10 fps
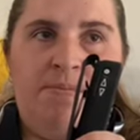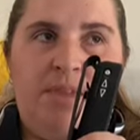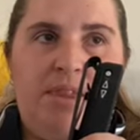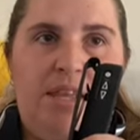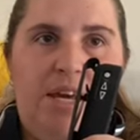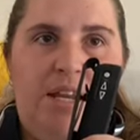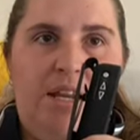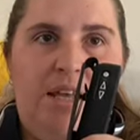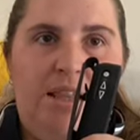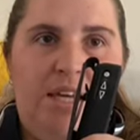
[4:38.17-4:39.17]

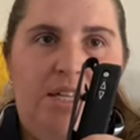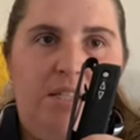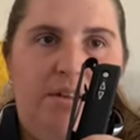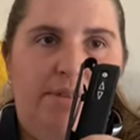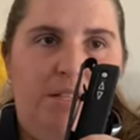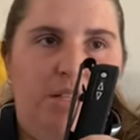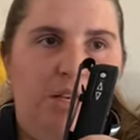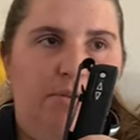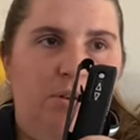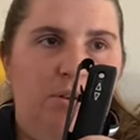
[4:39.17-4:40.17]
then these are the ones that
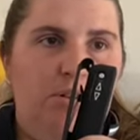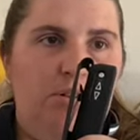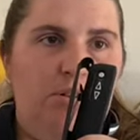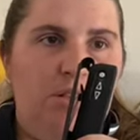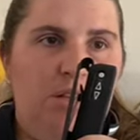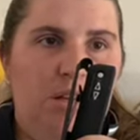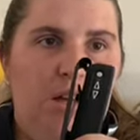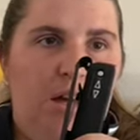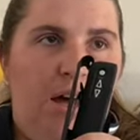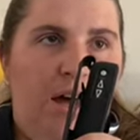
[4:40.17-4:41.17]
you would use.
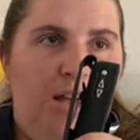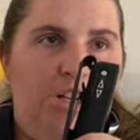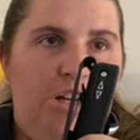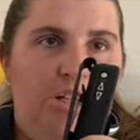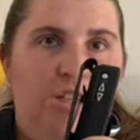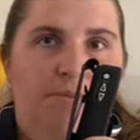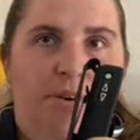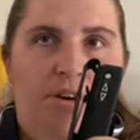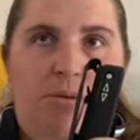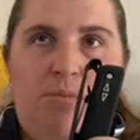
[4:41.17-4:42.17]
Change the
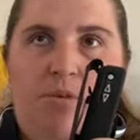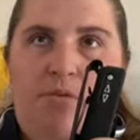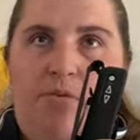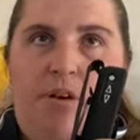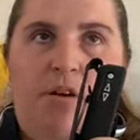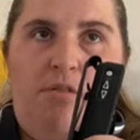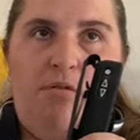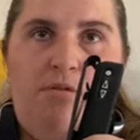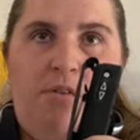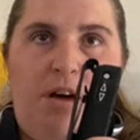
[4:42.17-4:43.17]
volume of
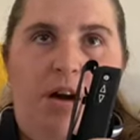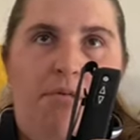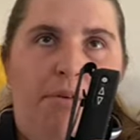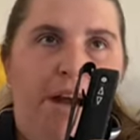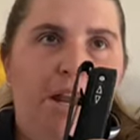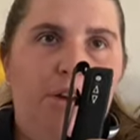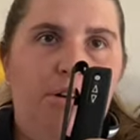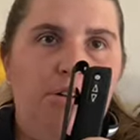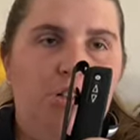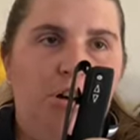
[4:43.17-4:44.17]
a
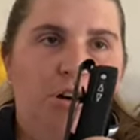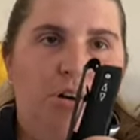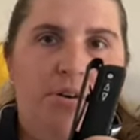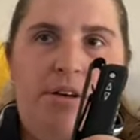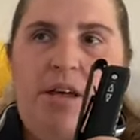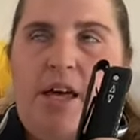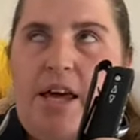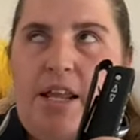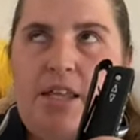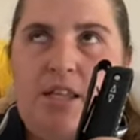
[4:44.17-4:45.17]
radio show,
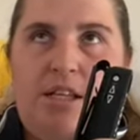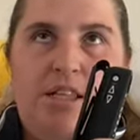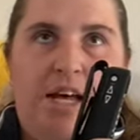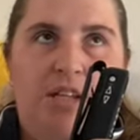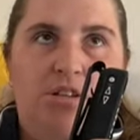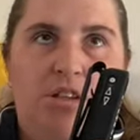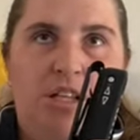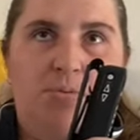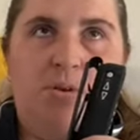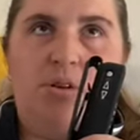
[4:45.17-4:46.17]
anything like that. So
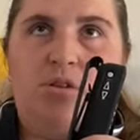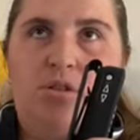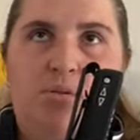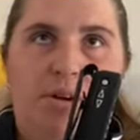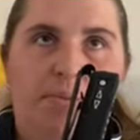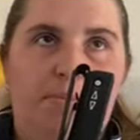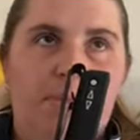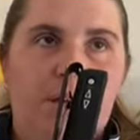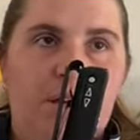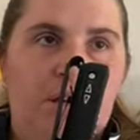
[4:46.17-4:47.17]
that's what those 3
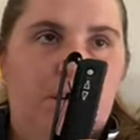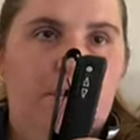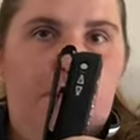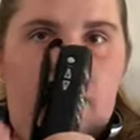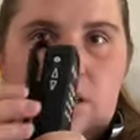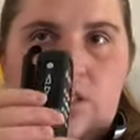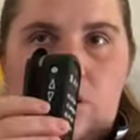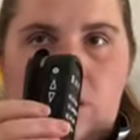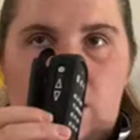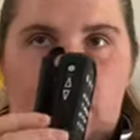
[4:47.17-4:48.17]
buttons
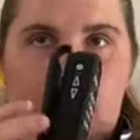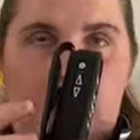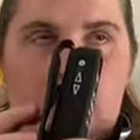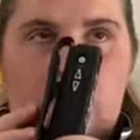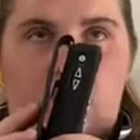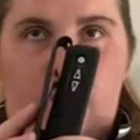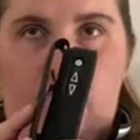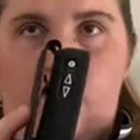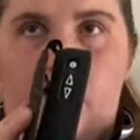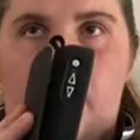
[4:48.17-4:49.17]
on the left-hand side are for.